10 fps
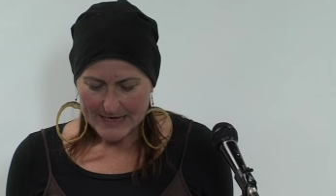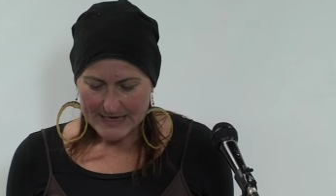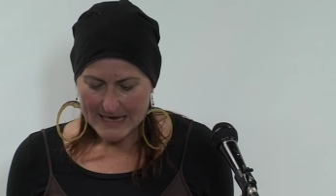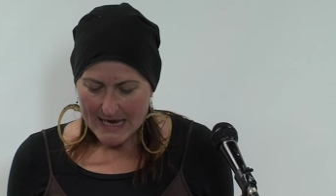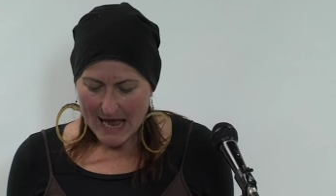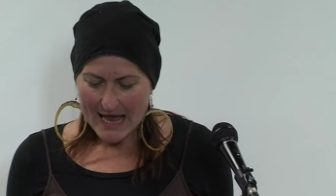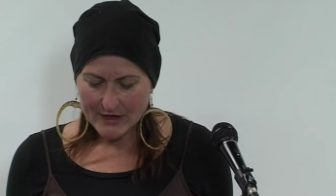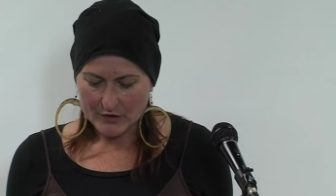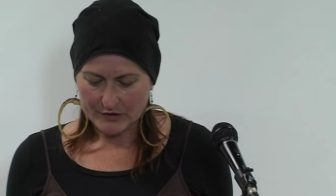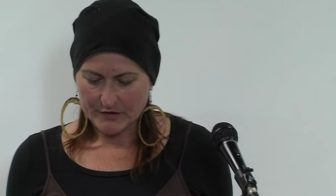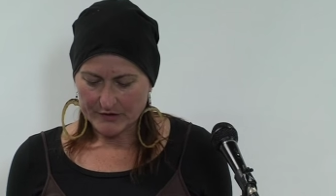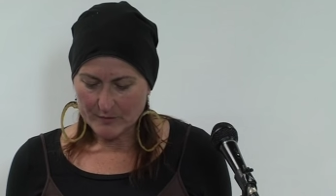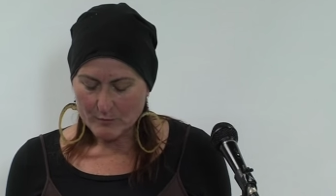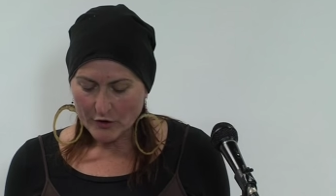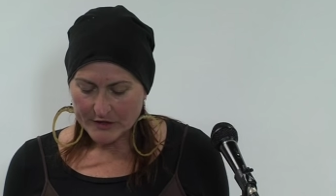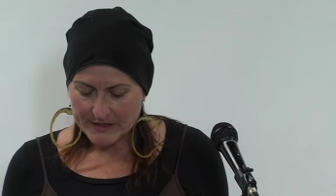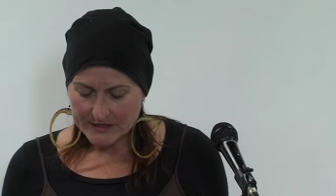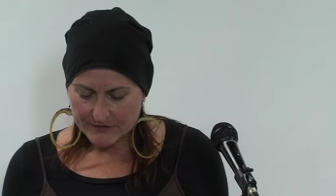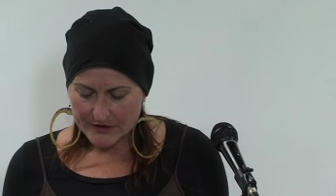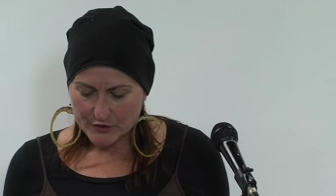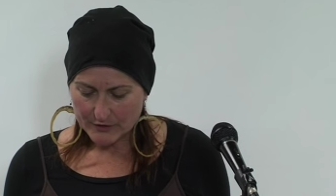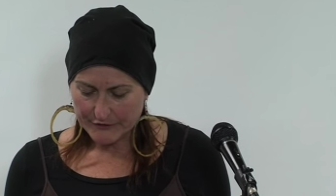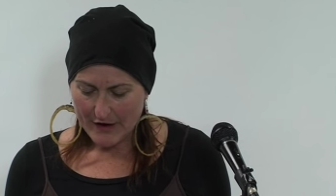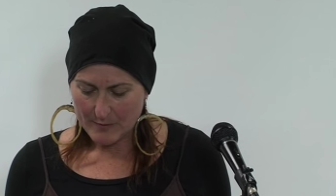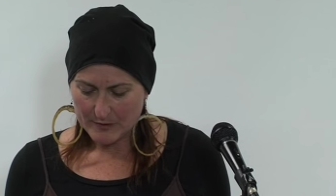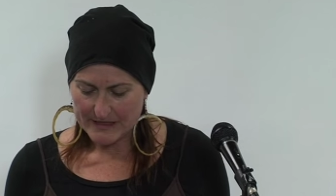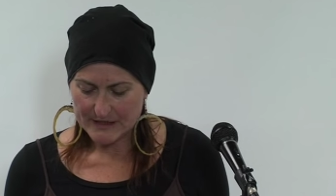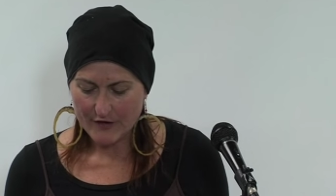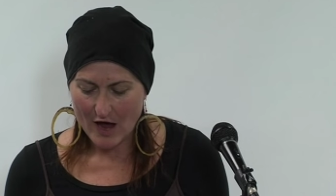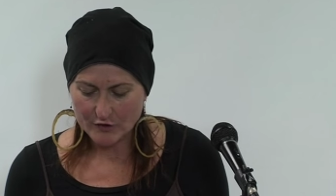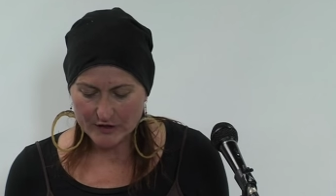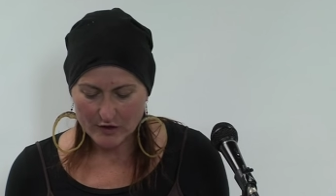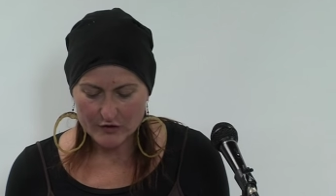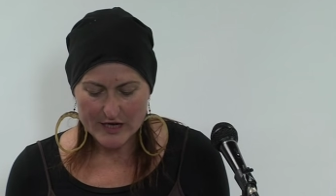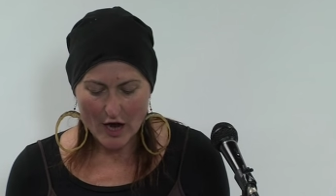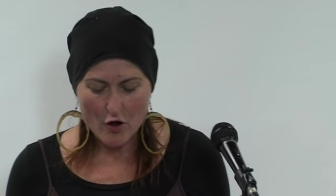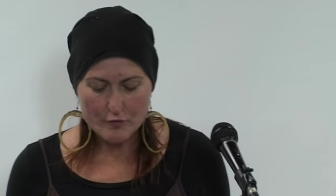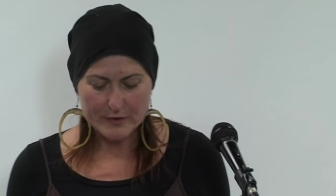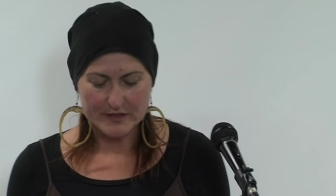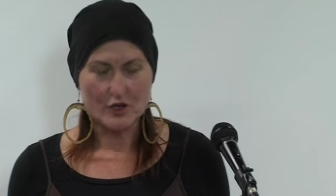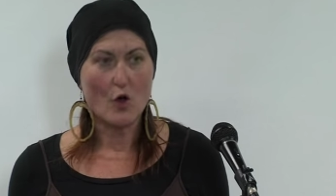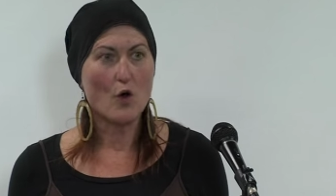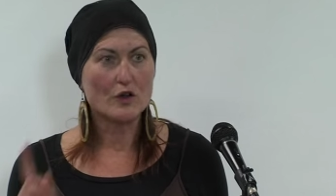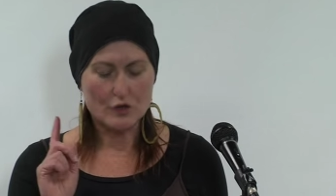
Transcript: he argued that the modern individual family is founded on the open or